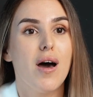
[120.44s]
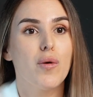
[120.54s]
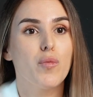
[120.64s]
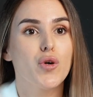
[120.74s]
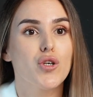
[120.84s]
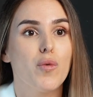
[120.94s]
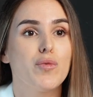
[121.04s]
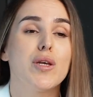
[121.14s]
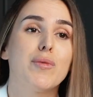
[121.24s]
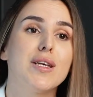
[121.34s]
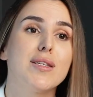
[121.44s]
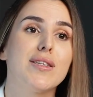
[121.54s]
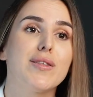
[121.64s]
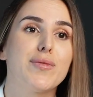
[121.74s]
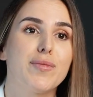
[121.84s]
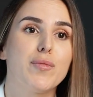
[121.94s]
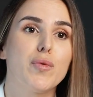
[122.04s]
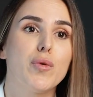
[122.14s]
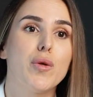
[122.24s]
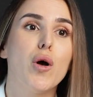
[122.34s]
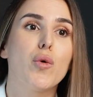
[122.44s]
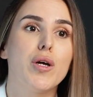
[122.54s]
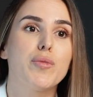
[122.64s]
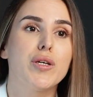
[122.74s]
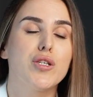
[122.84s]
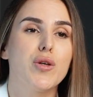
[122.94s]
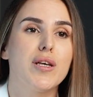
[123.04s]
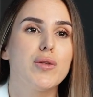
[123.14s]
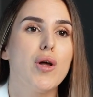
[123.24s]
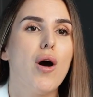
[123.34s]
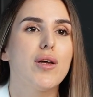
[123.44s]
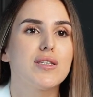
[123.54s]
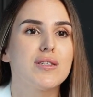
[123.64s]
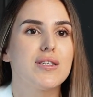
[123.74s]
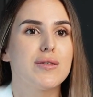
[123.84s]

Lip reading: Which hopefully means lower administrative costs.